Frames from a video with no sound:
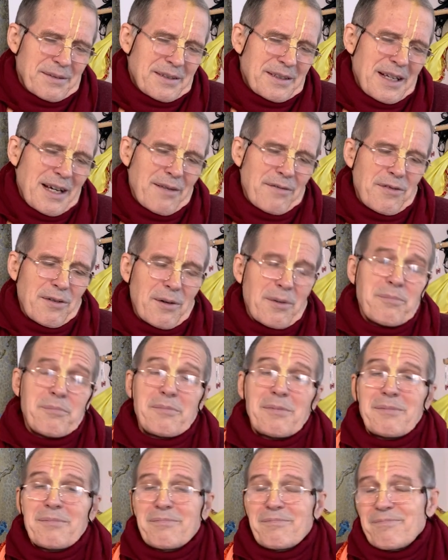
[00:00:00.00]
Therefore,
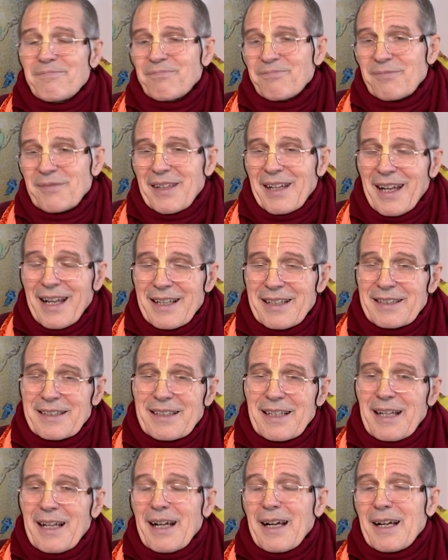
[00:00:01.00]

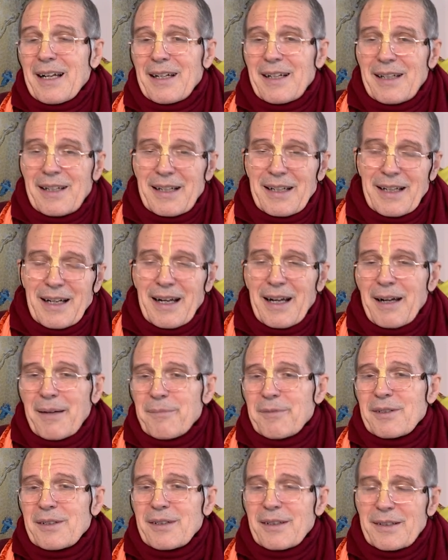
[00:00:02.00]
as
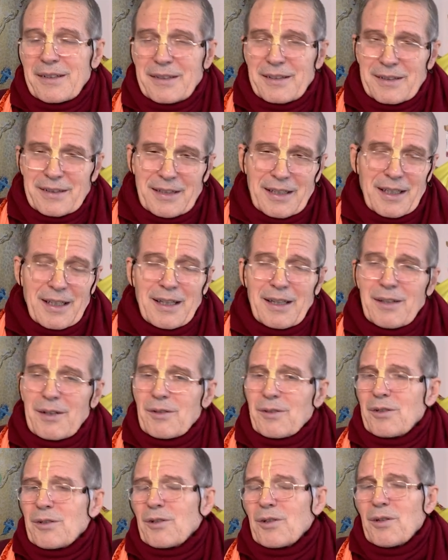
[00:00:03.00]
I'm still
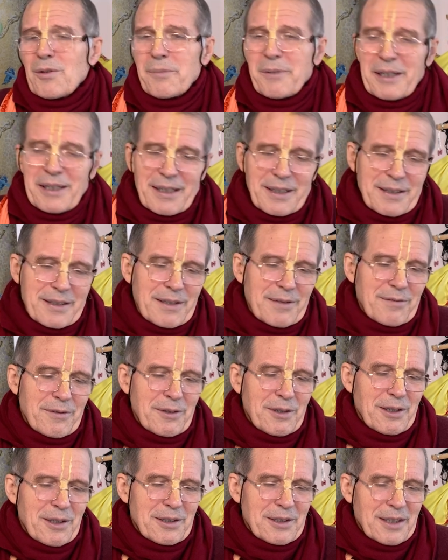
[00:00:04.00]
roaming in the
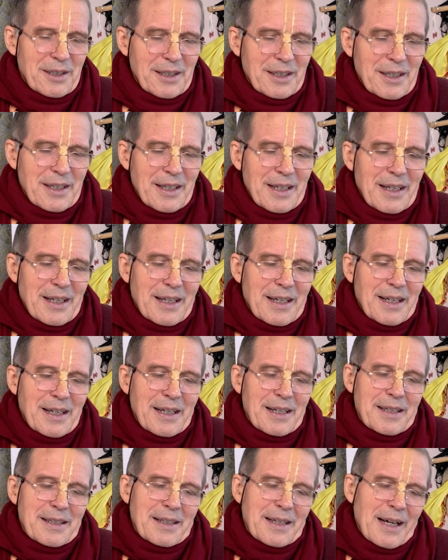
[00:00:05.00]
world,
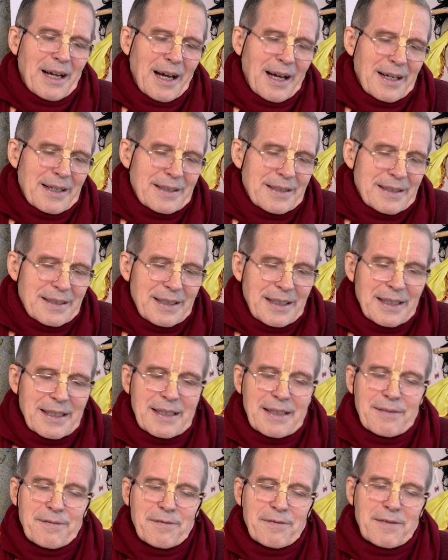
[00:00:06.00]
I
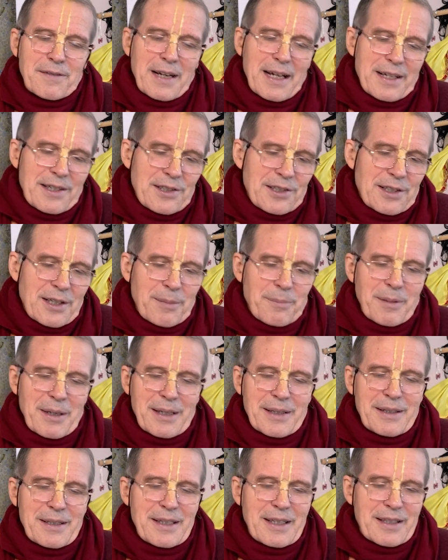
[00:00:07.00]
seek friendship
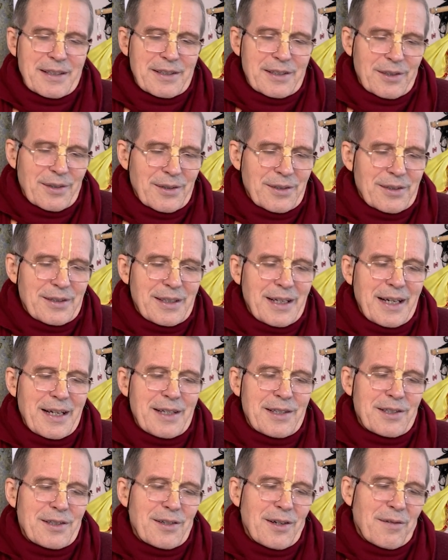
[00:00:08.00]
in the
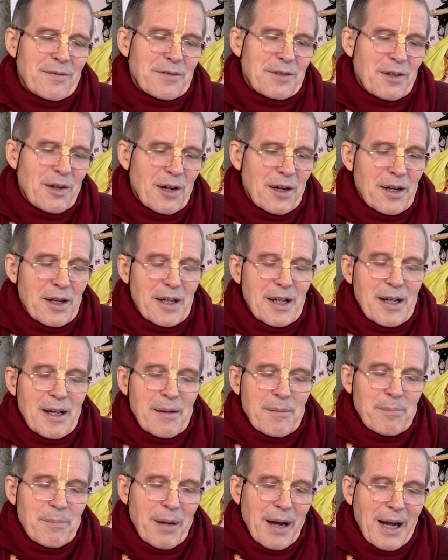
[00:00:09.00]
association of your
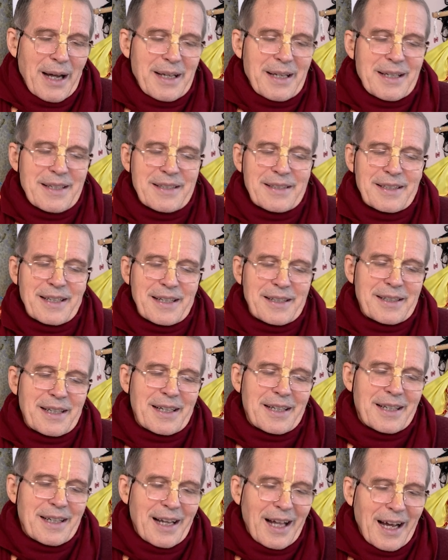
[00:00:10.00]
pious and
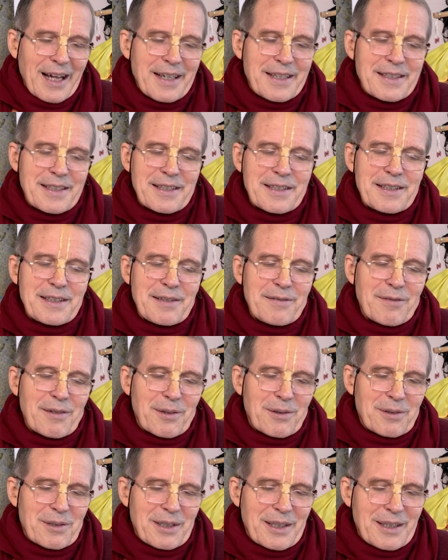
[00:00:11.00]
enlightened
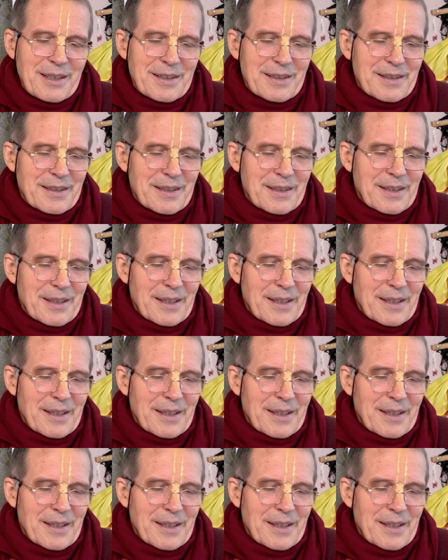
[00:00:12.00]
devotees.